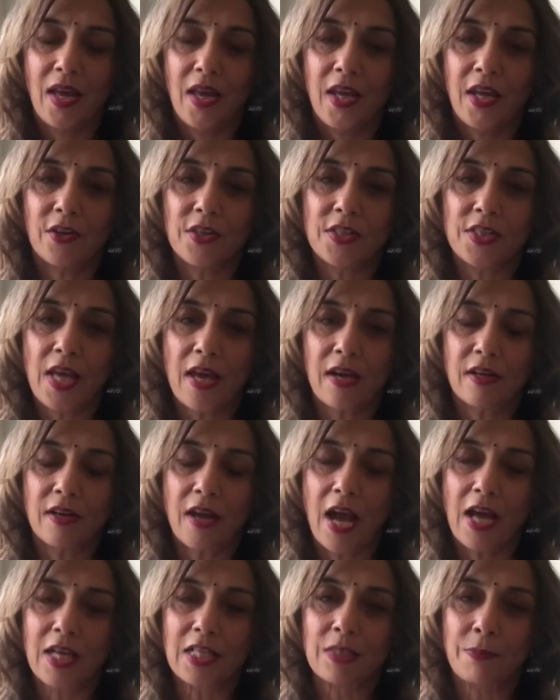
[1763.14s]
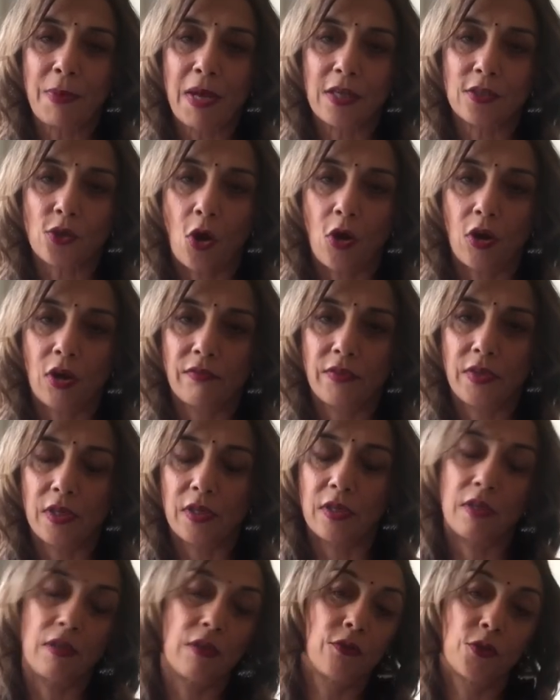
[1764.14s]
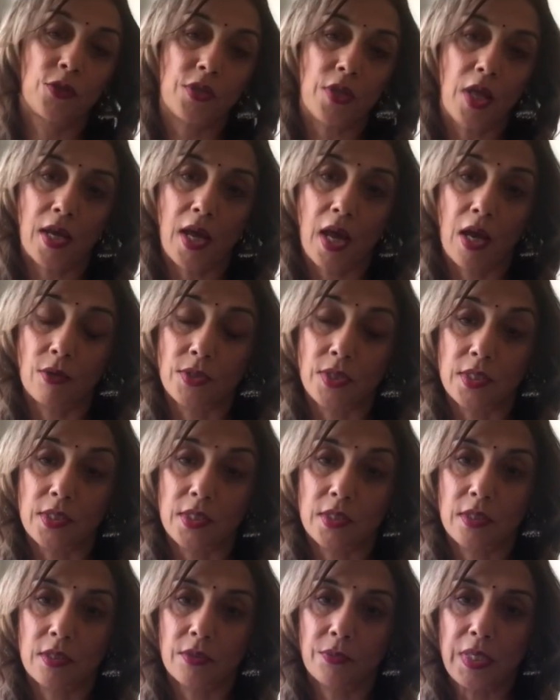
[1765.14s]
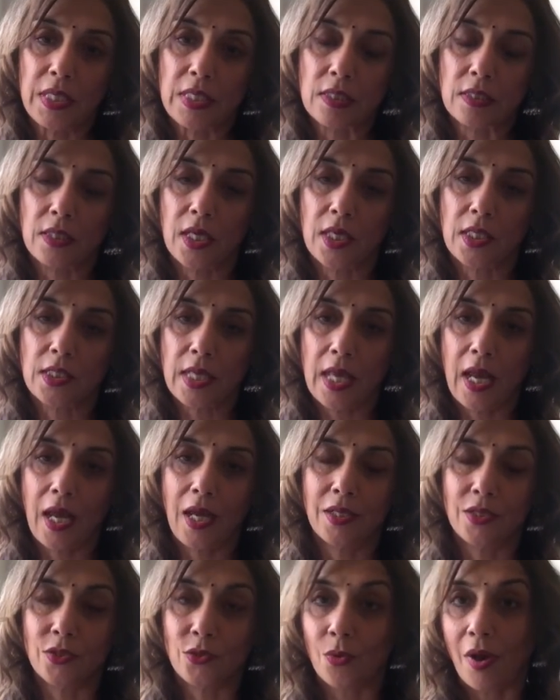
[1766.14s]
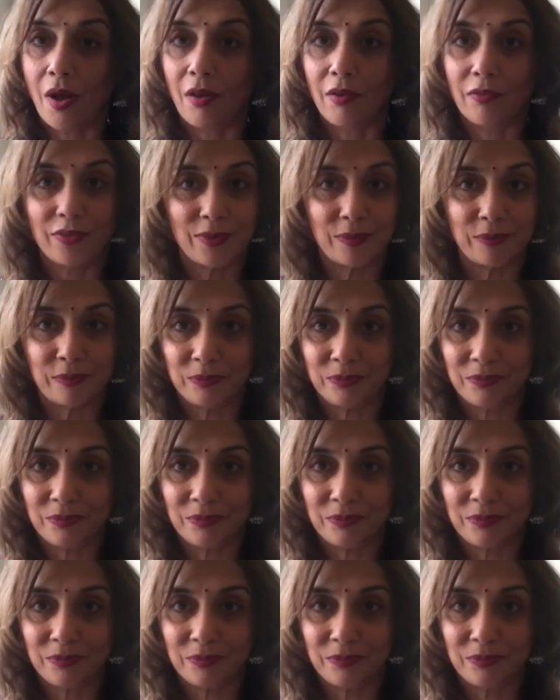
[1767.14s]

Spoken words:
Here Saturn aspects all of the Sthana houses, 3, 6, 8, and 12.